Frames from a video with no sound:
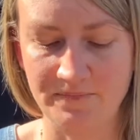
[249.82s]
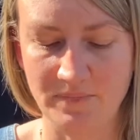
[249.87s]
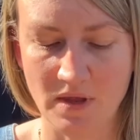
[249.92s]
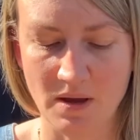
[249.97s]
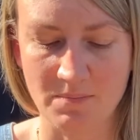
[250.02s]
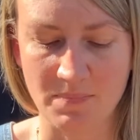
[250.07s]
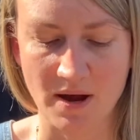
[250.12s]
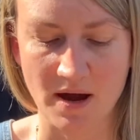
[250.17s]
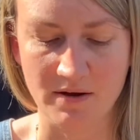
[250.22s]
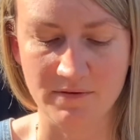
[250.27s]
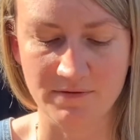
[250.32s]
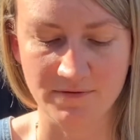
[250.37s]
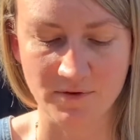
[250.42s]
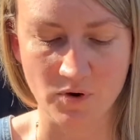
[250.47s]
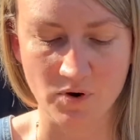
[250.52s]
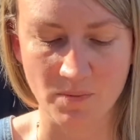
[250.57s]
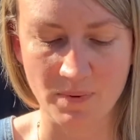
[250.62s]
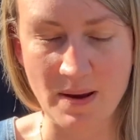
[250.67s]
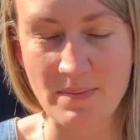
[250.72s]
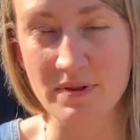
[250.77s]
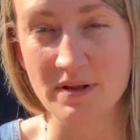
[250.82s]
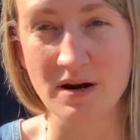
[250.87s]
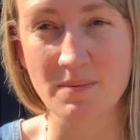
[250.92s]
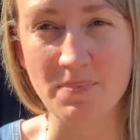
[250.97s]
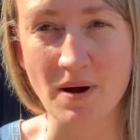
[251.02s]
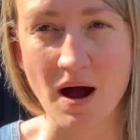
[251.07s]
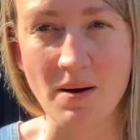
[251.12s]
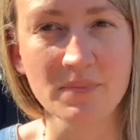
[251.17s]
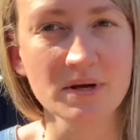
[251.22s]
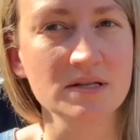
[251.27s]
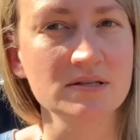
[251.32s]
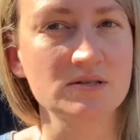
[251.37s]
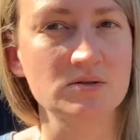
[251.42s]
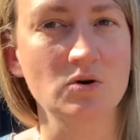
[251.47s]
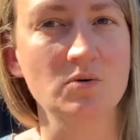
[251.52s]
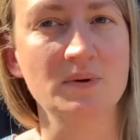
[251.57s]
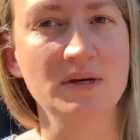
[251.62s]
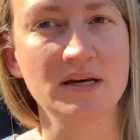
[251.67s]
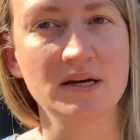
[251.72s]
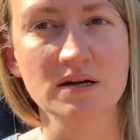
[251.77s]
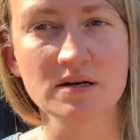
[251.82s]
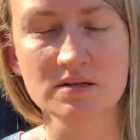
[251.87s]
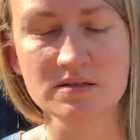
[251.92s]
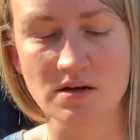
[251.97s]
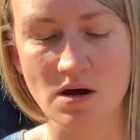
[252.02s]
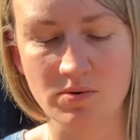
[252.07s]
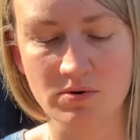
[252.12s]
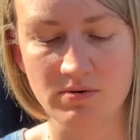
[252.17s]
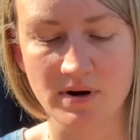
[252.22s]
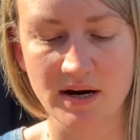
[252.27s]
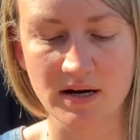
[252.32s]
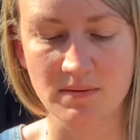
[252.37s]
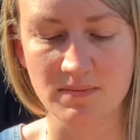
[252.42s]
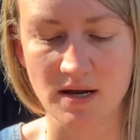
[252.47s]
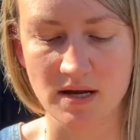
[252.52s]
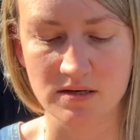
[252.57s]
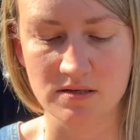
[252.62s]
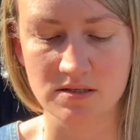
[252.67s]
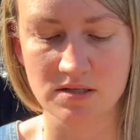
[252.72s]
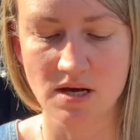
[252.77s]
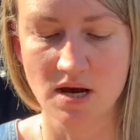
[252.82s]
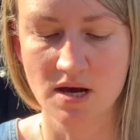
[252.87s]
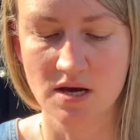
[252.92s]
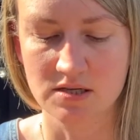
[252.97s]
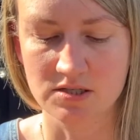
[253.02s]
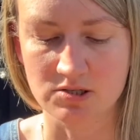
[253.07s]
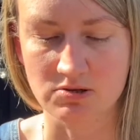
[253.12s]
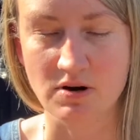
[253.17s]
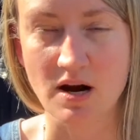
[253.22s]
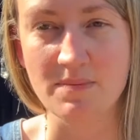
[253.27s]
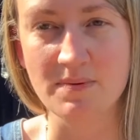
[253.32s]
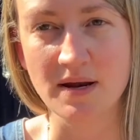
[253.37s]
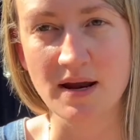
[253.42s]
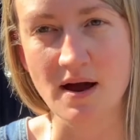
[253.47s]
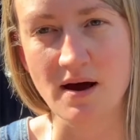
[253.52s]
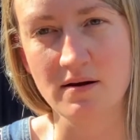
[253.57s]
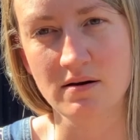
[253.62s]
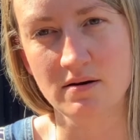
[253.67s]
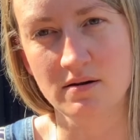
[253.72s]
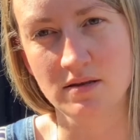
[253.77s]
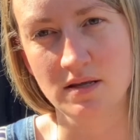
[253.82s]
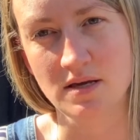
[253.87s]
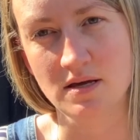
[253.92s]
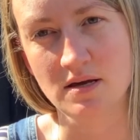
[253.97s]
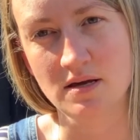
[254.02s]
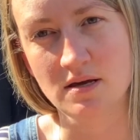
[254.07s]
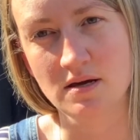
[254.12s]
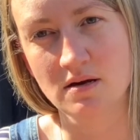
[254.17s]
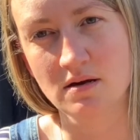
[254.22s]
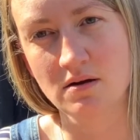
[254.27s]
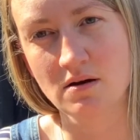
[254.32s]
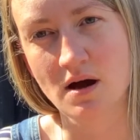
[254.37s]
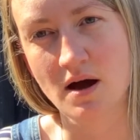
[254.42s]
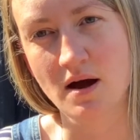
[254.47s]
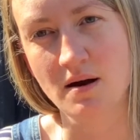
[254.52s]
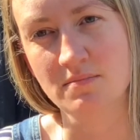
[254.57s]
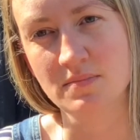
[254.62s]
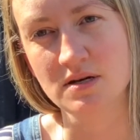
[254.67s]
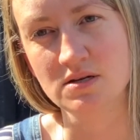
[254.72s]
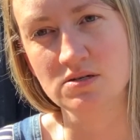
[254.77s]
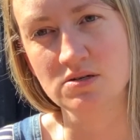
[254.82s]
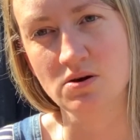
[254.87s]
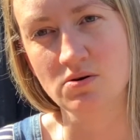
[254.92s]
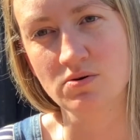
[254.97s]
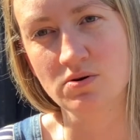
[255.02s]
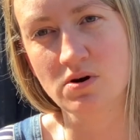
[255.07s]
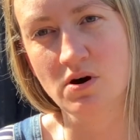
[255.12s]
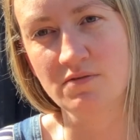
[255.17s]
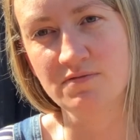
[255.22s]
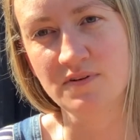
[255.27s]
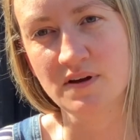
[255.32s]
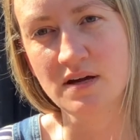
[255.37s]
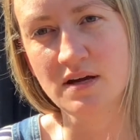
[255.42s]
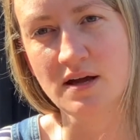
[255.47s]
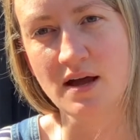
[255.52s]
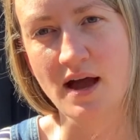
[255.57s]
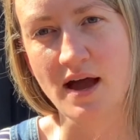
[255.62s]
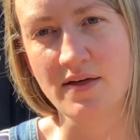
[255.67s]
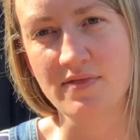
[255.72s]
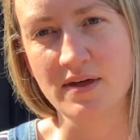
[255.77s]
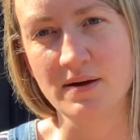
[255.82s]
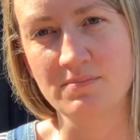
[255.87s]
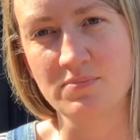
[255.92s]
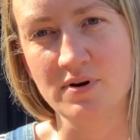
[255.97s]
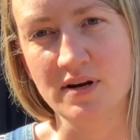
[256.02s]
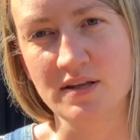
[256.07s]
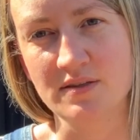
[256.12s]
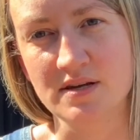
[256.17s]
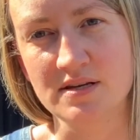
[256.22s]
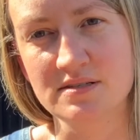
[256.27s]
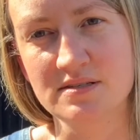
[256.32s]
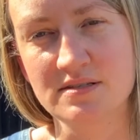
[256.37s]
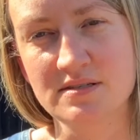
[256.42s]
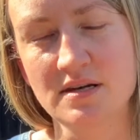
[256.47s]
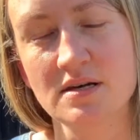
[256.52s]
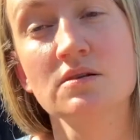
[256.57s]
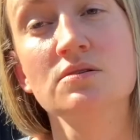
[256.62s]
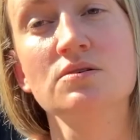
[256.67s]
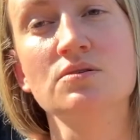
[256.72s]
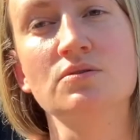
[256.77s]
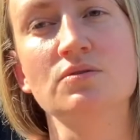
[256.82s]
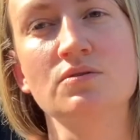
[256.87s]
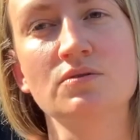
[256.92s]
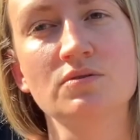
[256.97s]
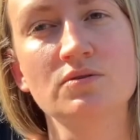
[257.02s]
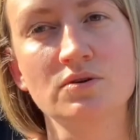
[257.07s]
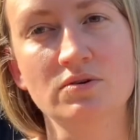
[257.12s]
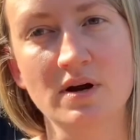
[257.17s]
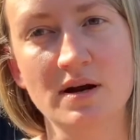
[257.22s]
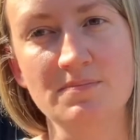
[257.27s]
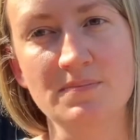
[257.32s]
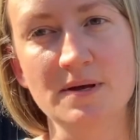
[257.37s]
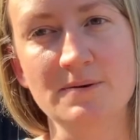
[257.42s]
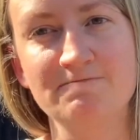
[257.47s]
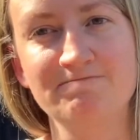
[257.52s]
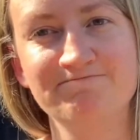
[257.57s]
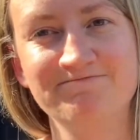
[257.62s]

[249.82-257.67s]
But for people in apartments or beginners, I would recommend scraping out the internal coffee and then putting this into the green bin.